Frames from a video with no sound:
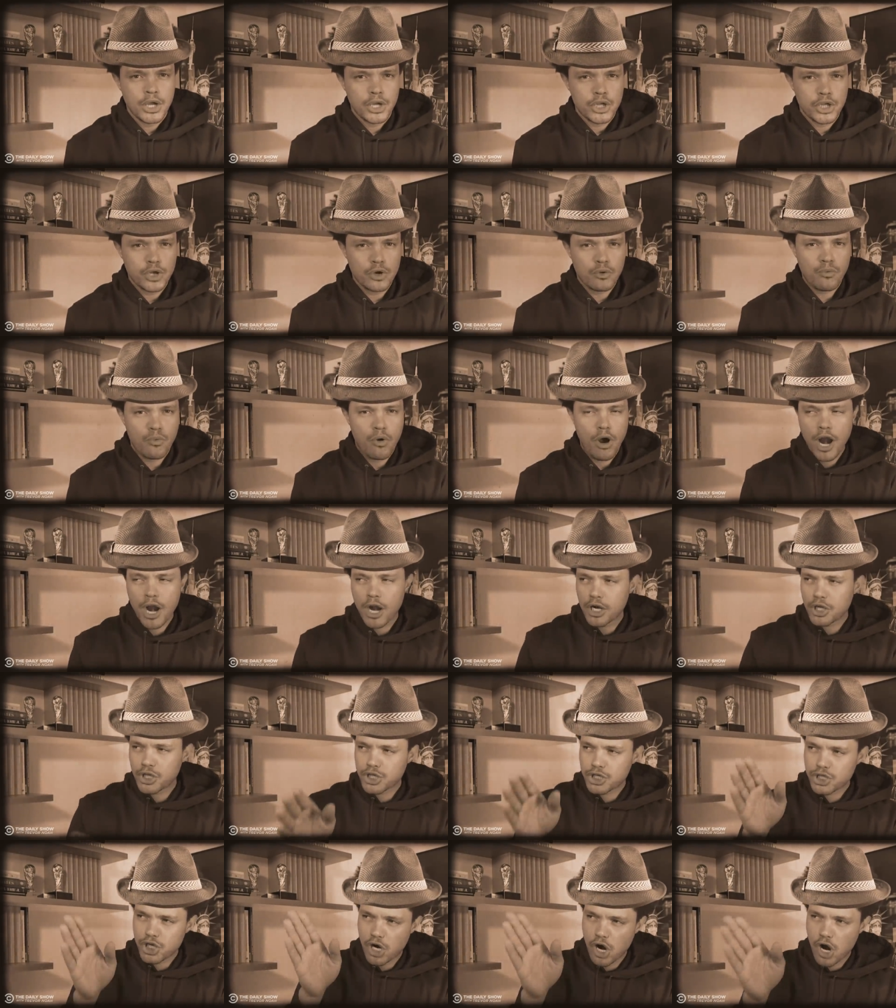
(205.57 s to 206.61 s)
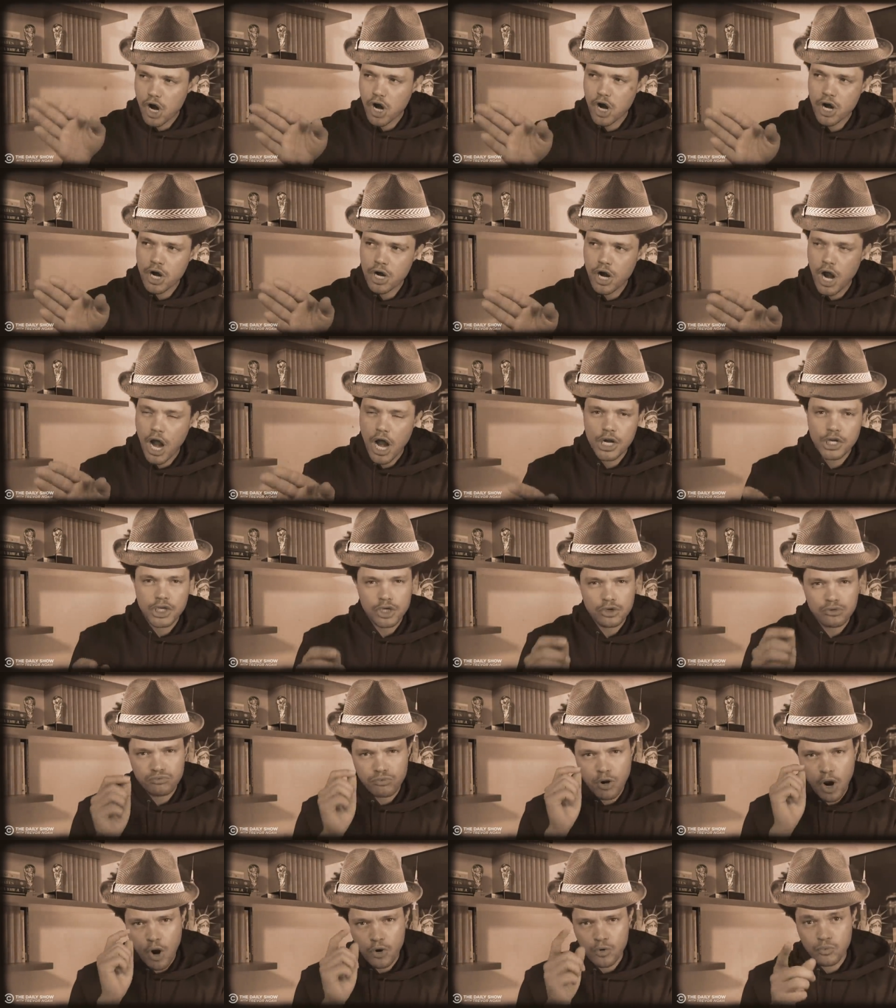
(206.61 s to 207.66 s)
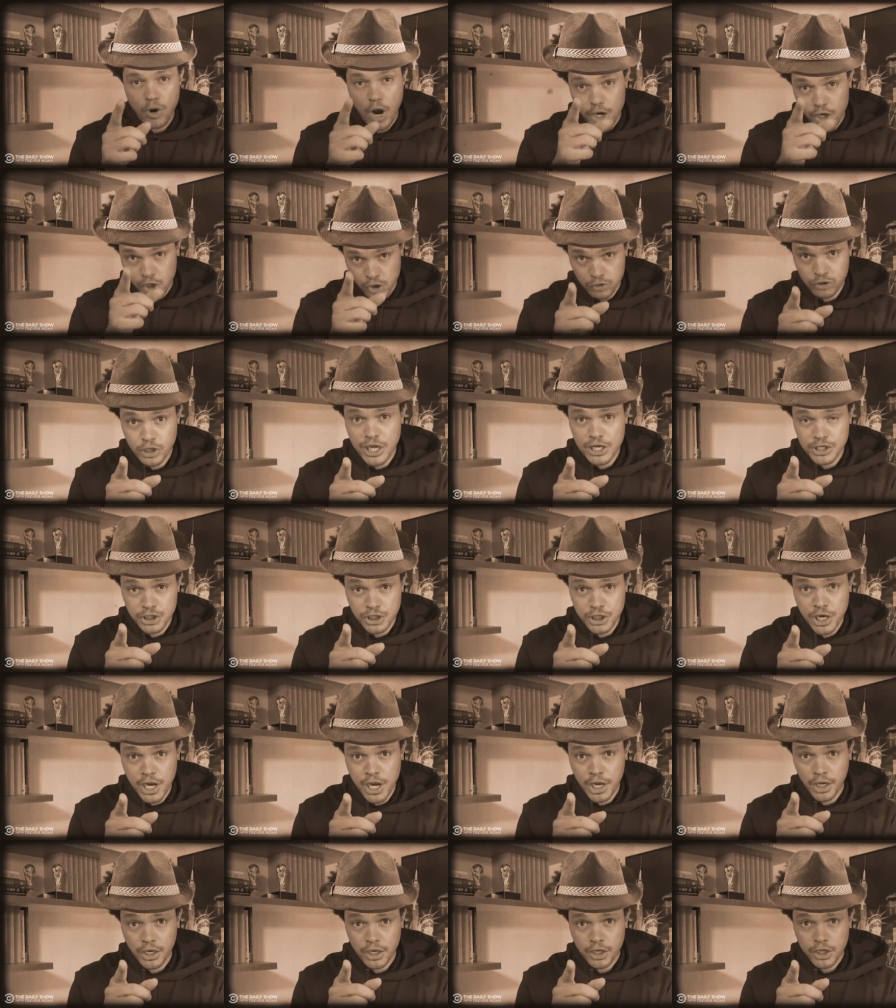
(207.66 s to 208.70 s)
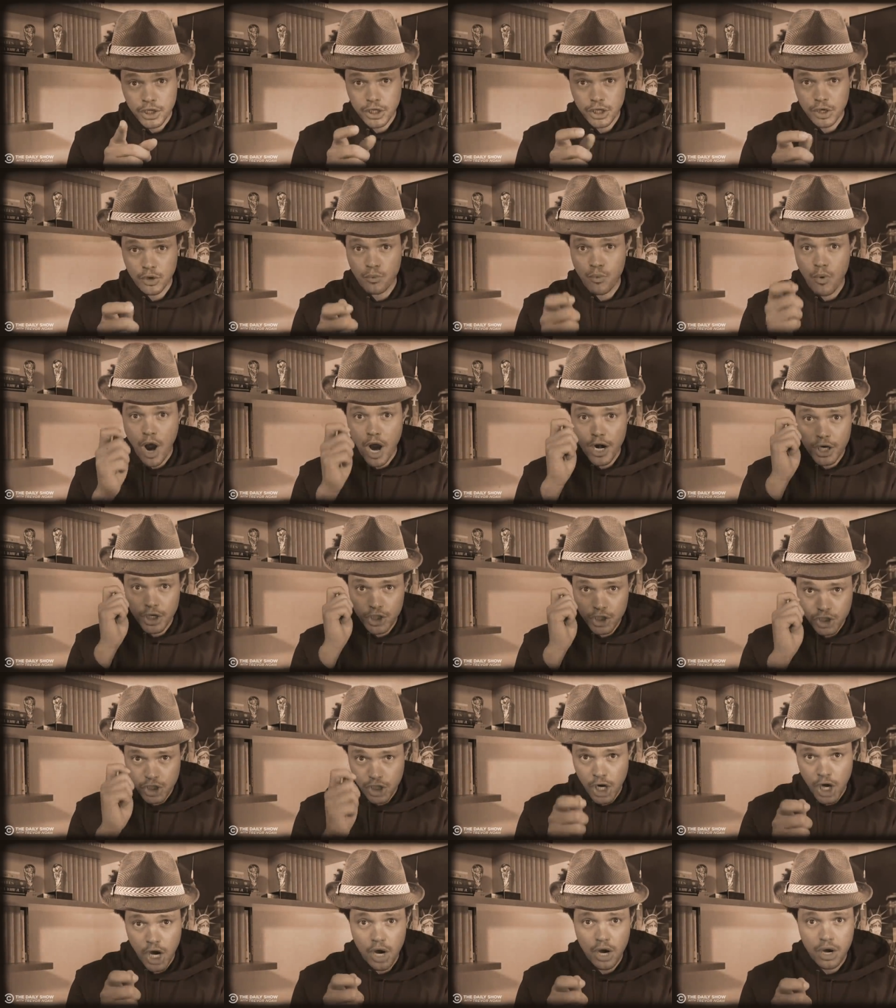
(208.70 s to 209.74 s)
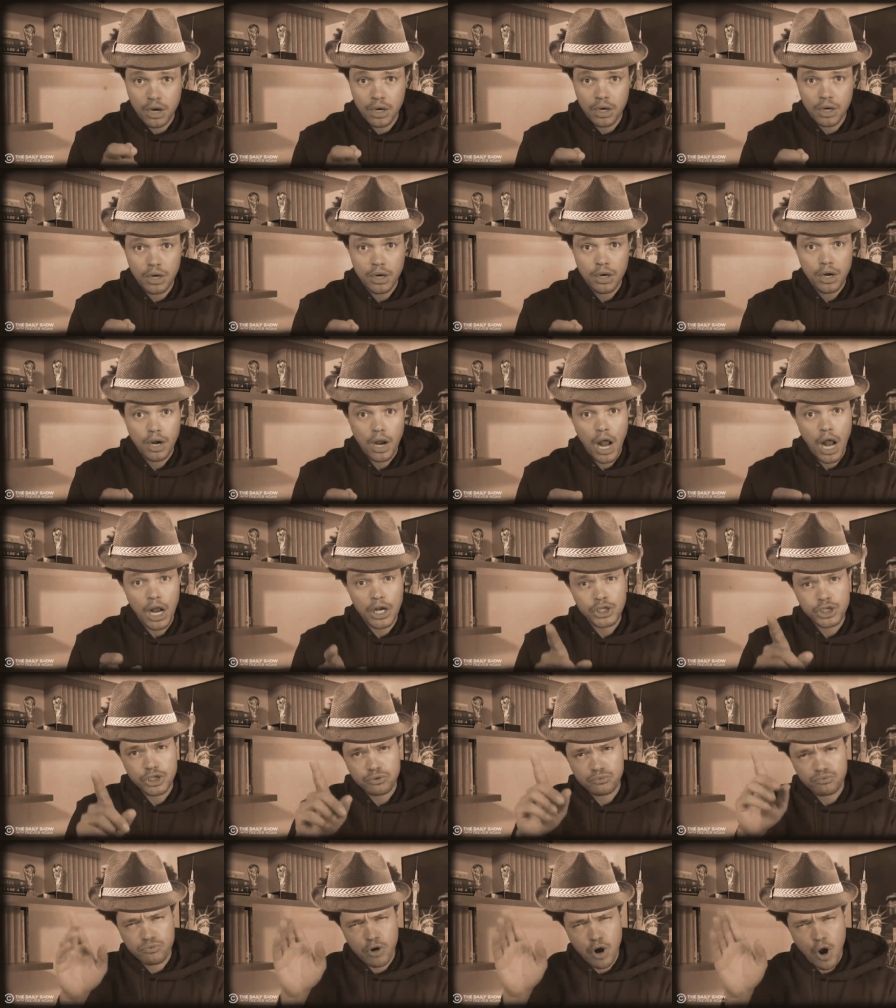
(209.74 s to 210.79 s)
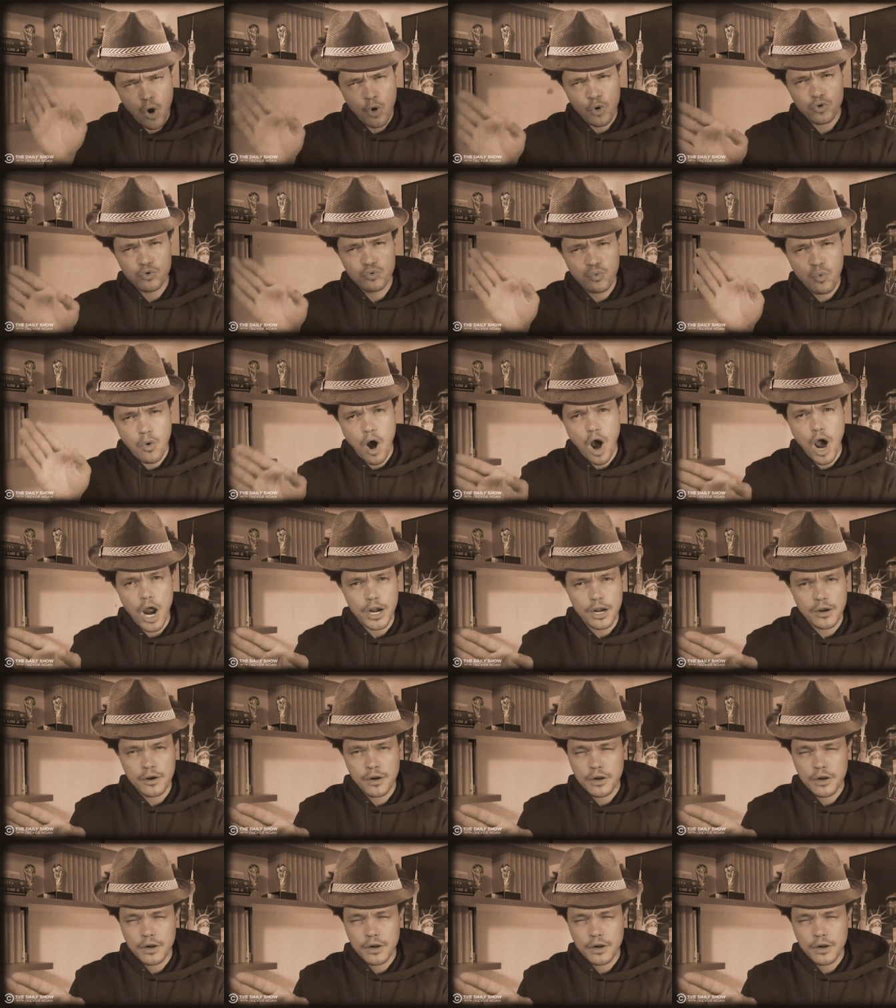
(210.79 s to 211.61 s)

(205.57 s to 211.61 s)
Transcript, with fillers: You want to turn onto road, are you listening? You want to turn onto road 1.